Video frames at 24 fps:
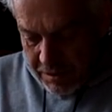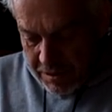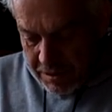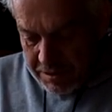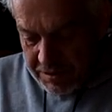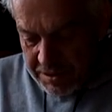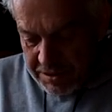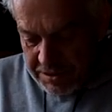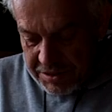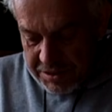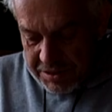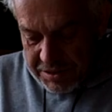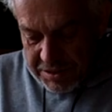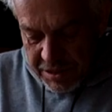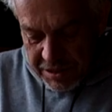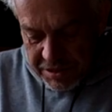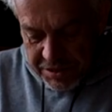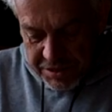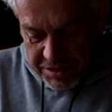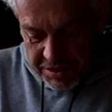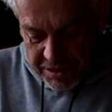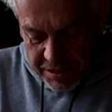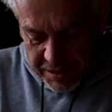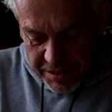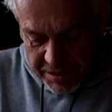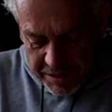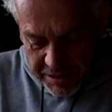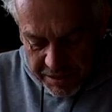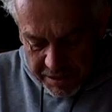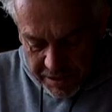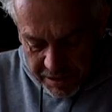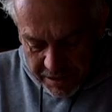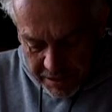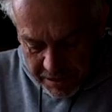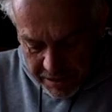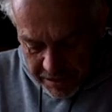And this is
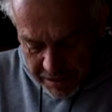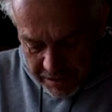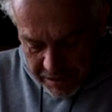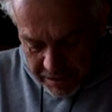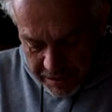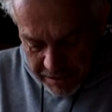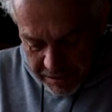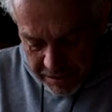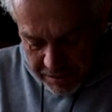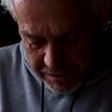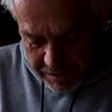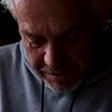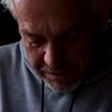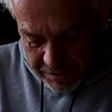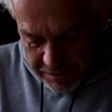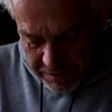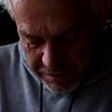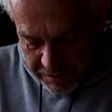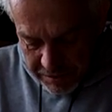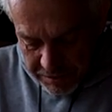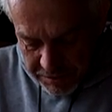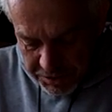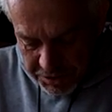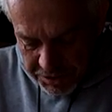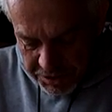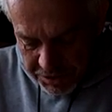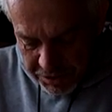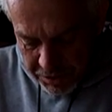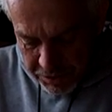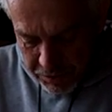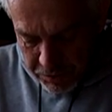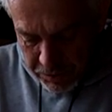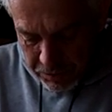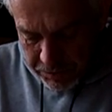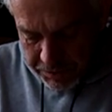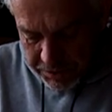actually uh,
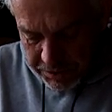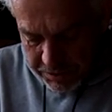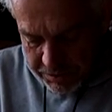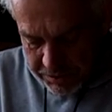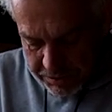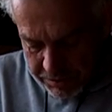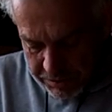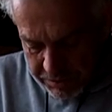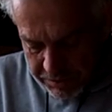sold